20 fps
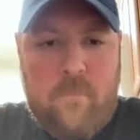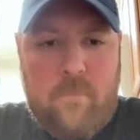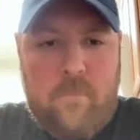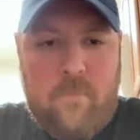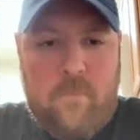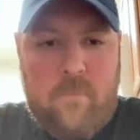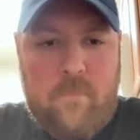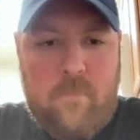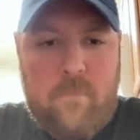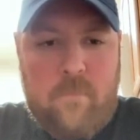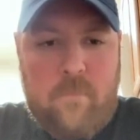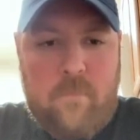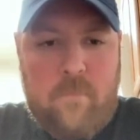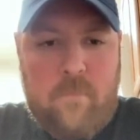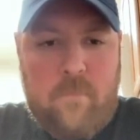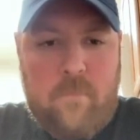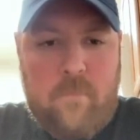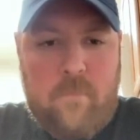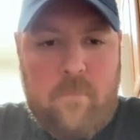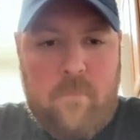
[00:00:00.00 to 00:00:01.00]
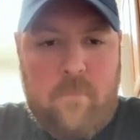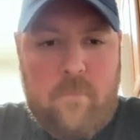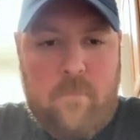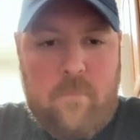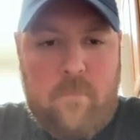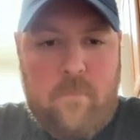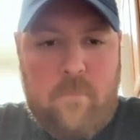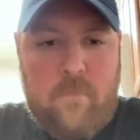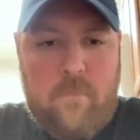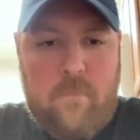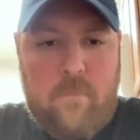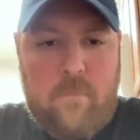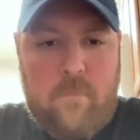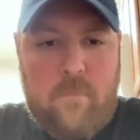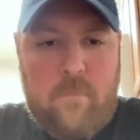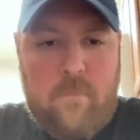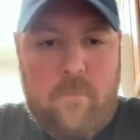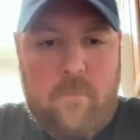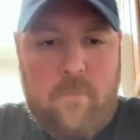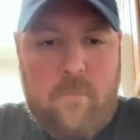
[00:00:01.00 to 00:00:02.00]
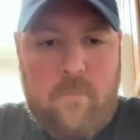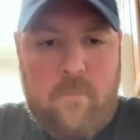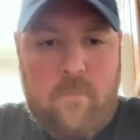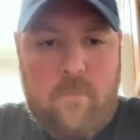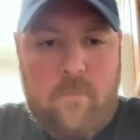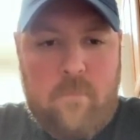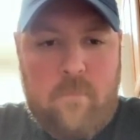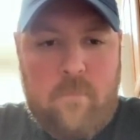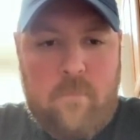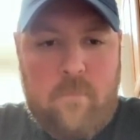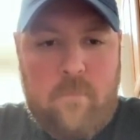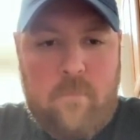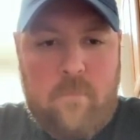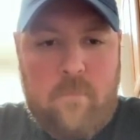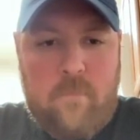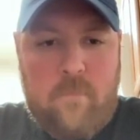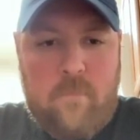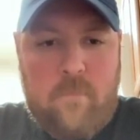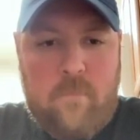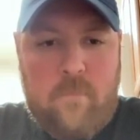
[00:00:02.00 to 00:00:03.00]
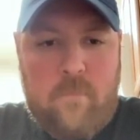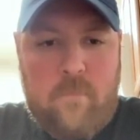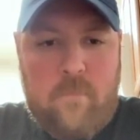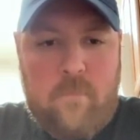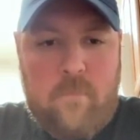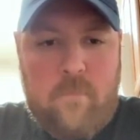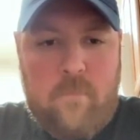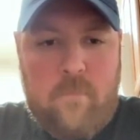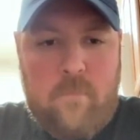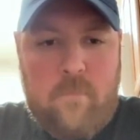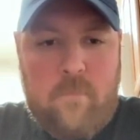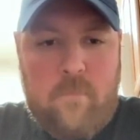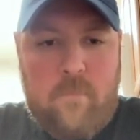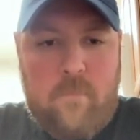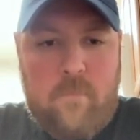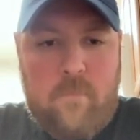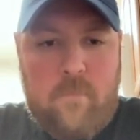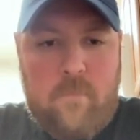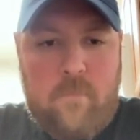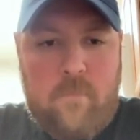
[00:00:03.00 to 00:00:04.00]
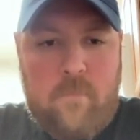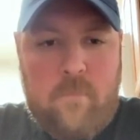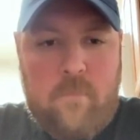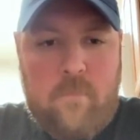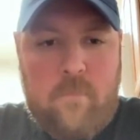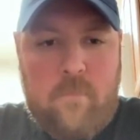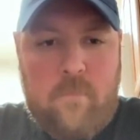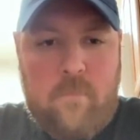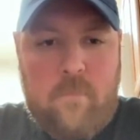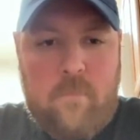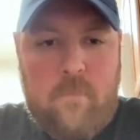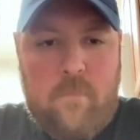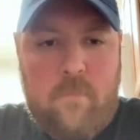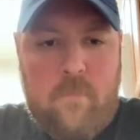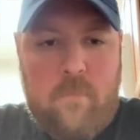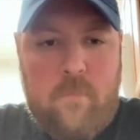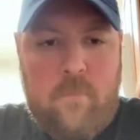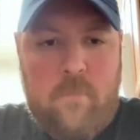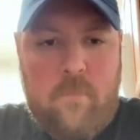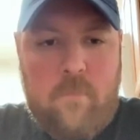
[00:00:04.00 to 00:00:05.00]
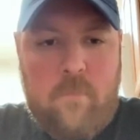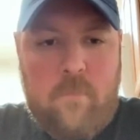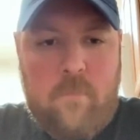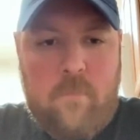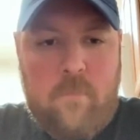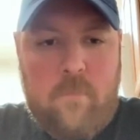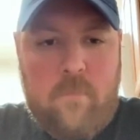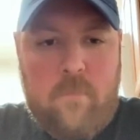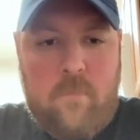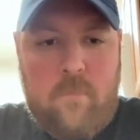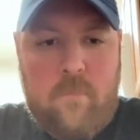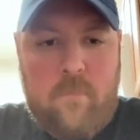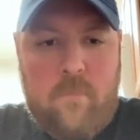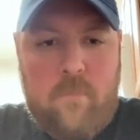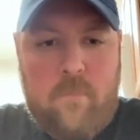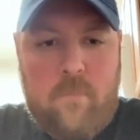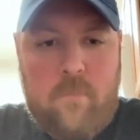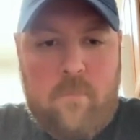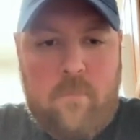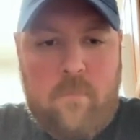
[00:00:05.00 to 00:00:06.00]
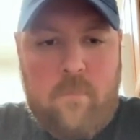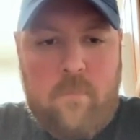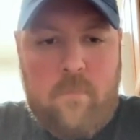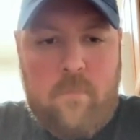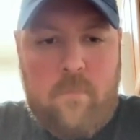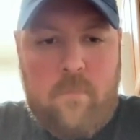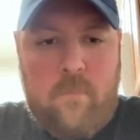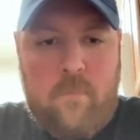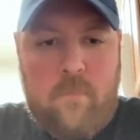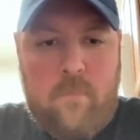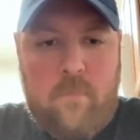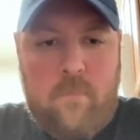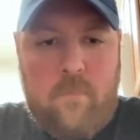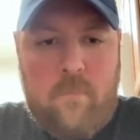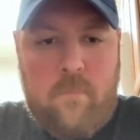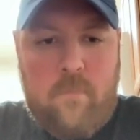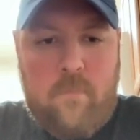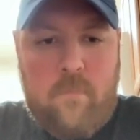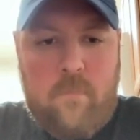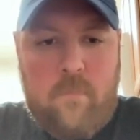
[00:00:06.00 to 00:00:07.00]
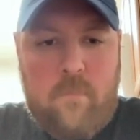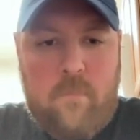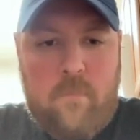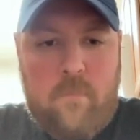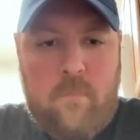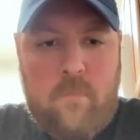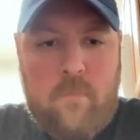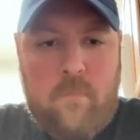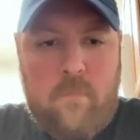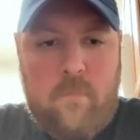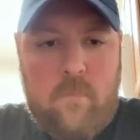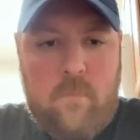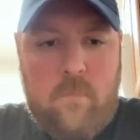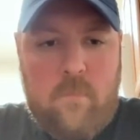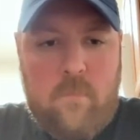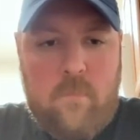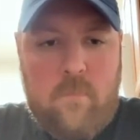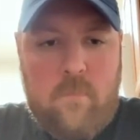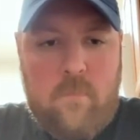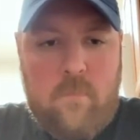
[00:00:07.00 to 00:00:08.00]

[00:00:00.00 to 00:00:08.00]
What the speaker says: (silent)